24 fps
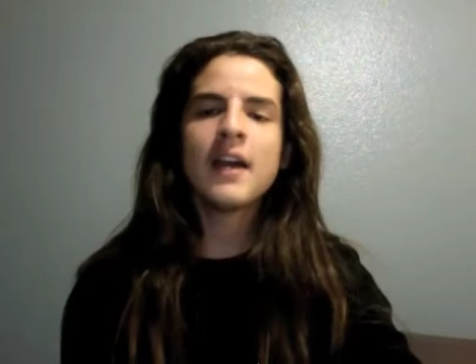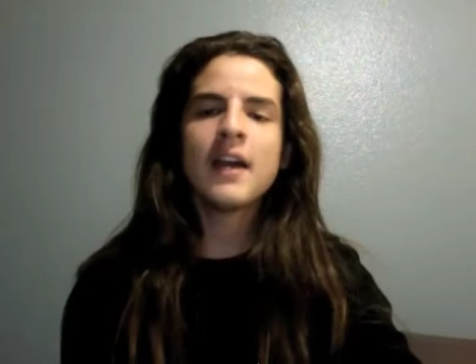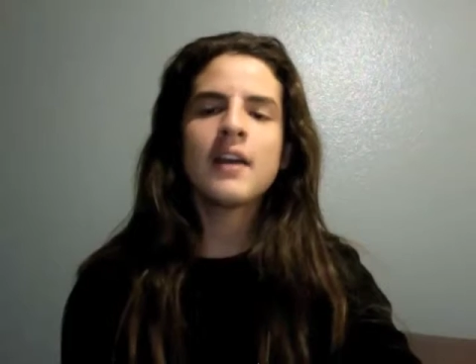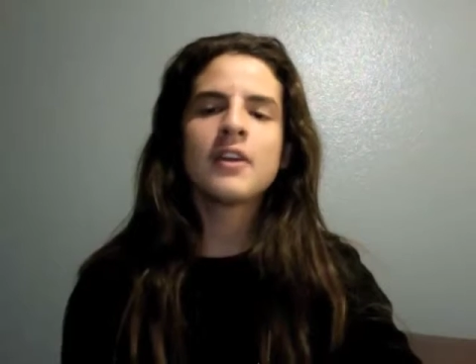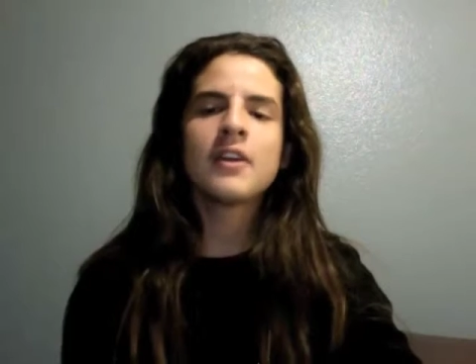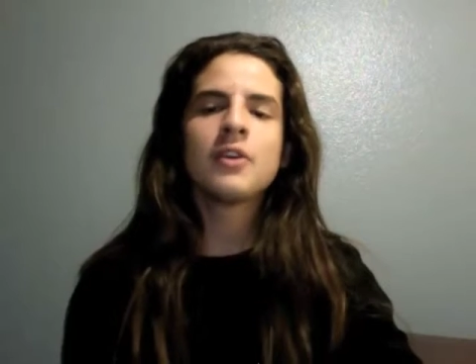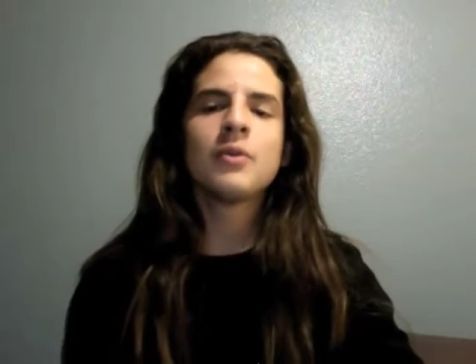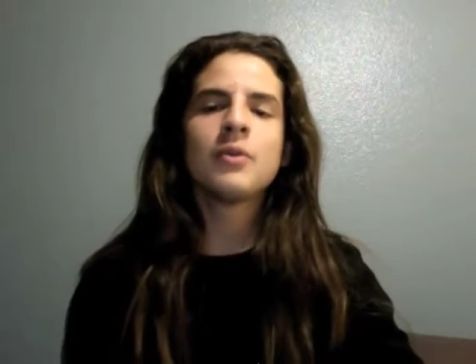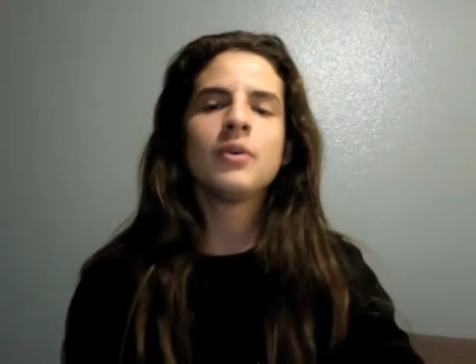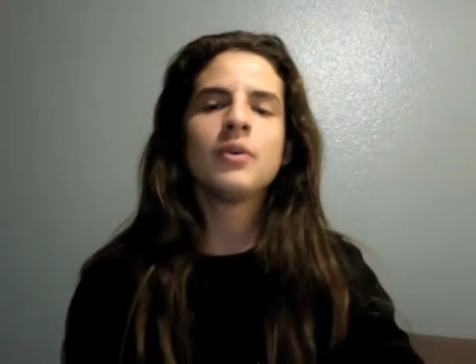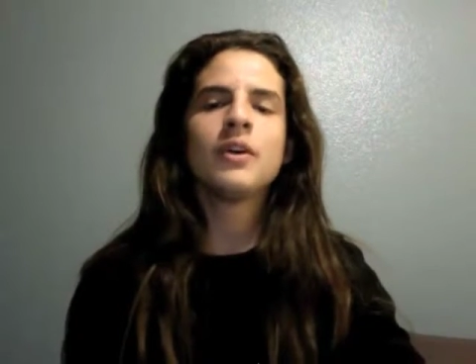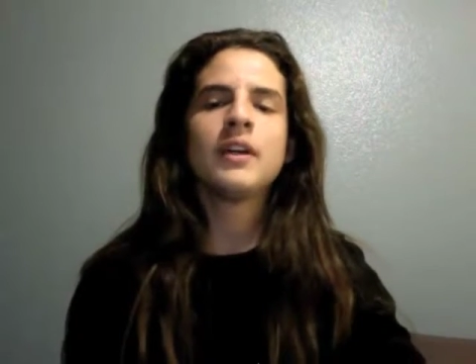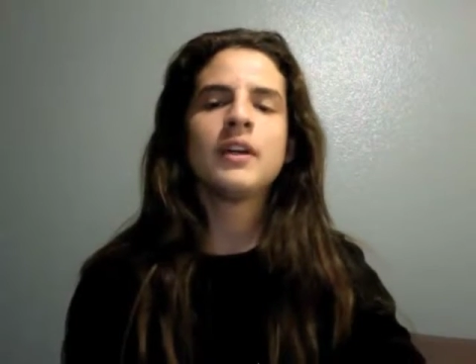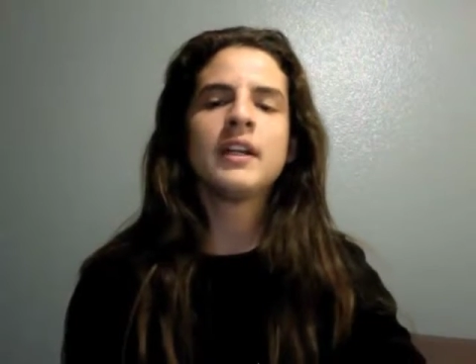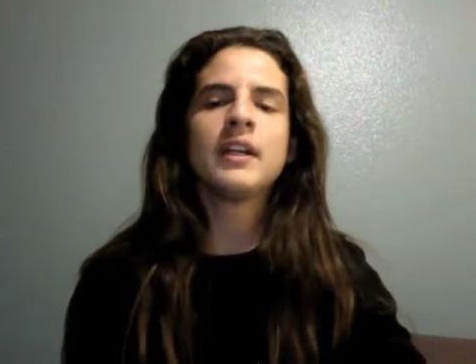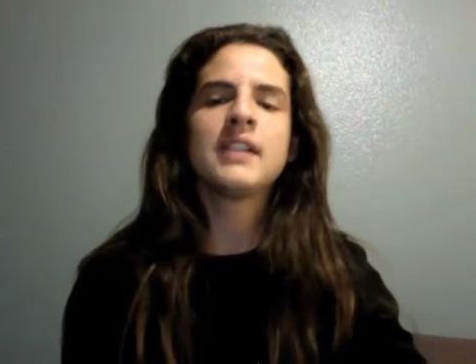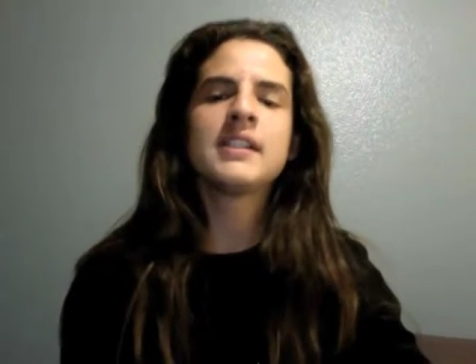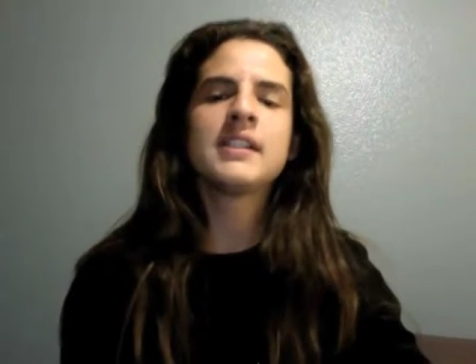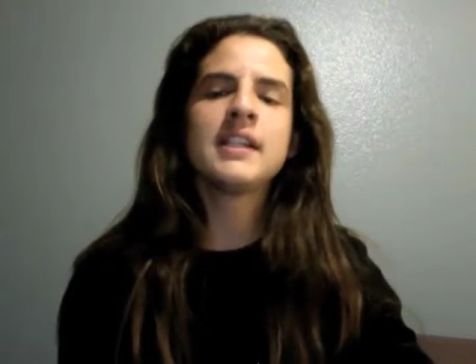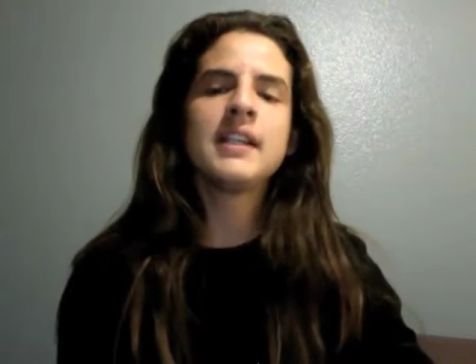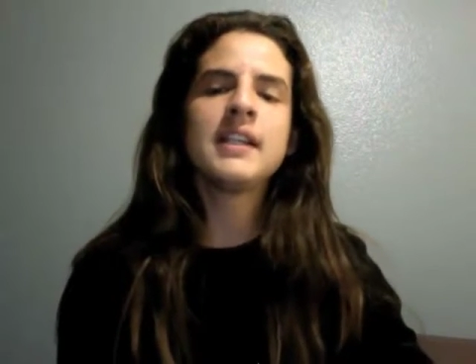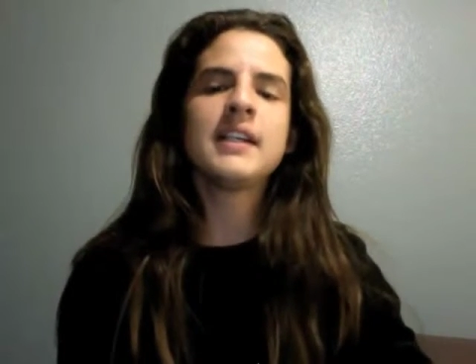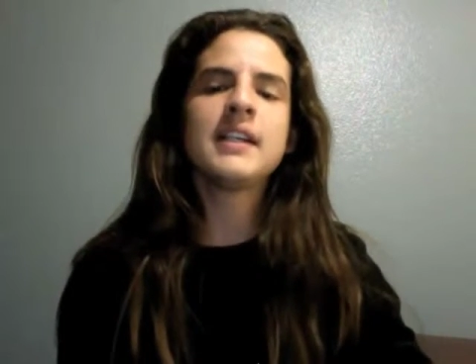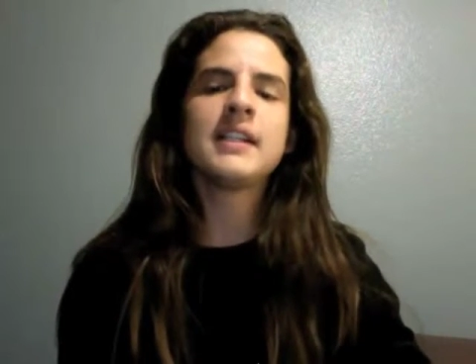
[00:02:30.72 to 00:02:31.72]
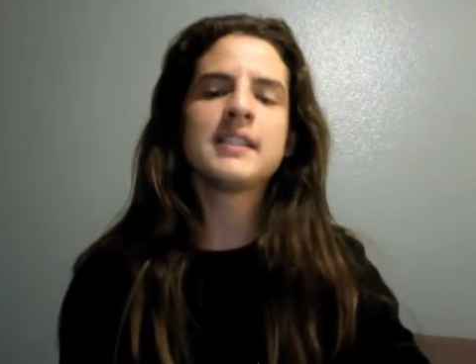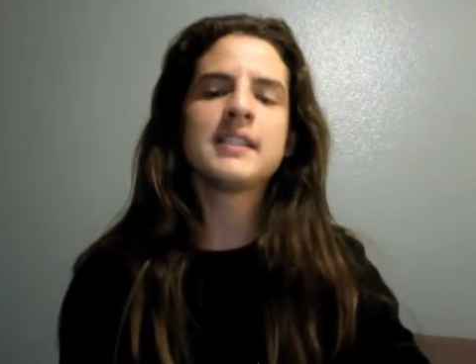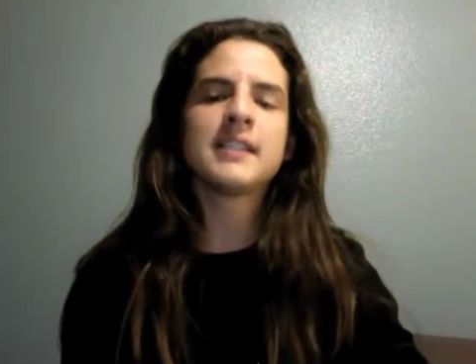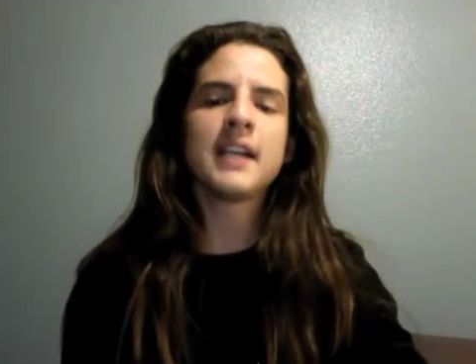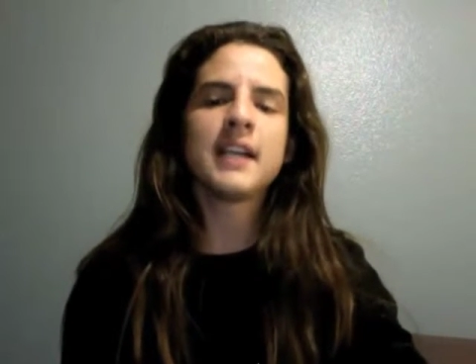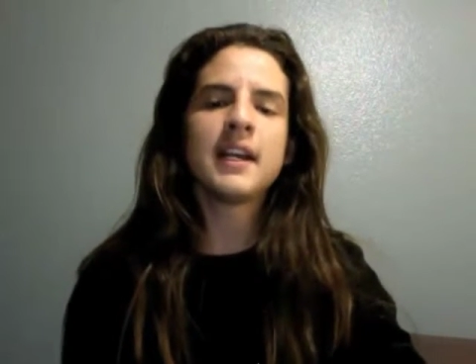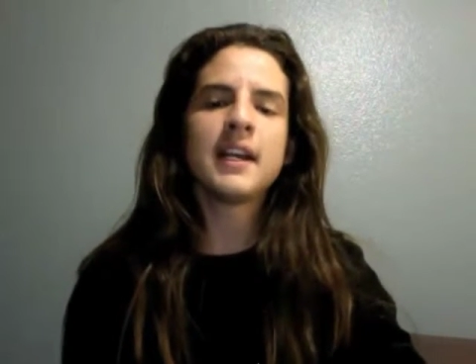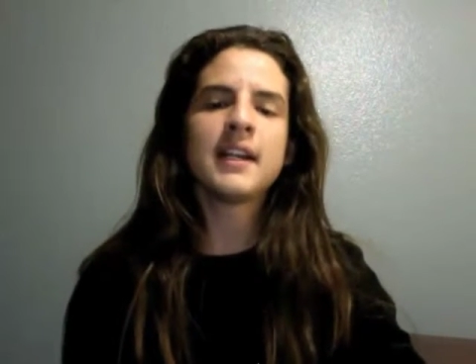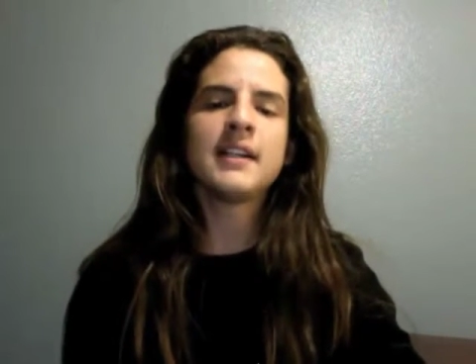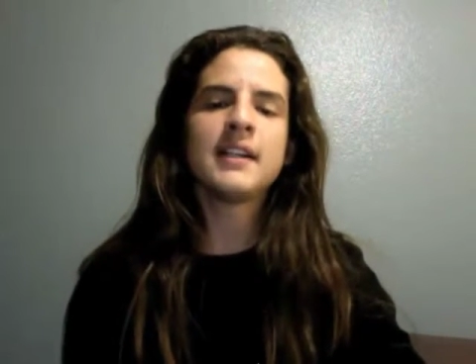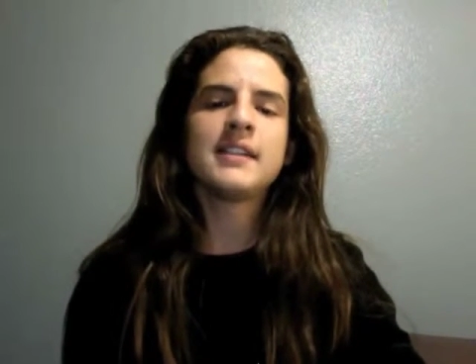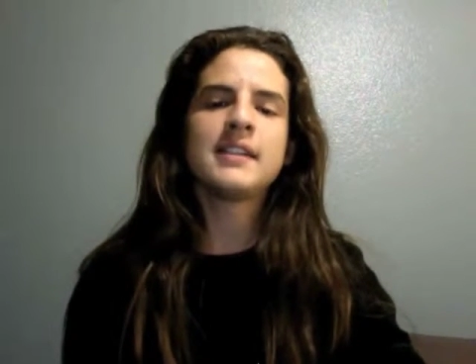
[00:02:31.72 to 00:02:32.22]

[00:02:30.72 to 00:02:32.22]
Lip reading: You will initially assign a